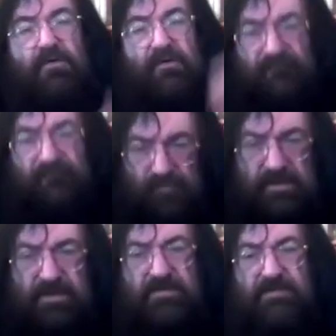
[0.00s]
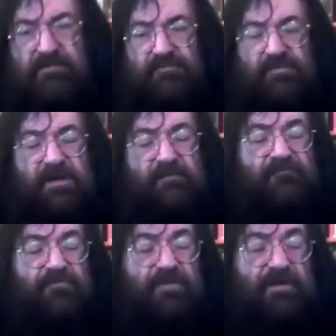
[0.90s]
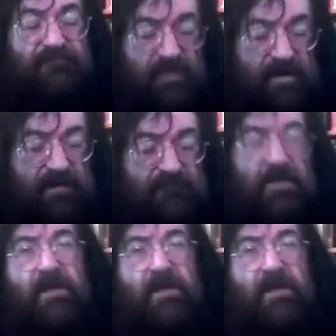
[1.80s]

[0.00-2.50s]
or 4 years if you count 45,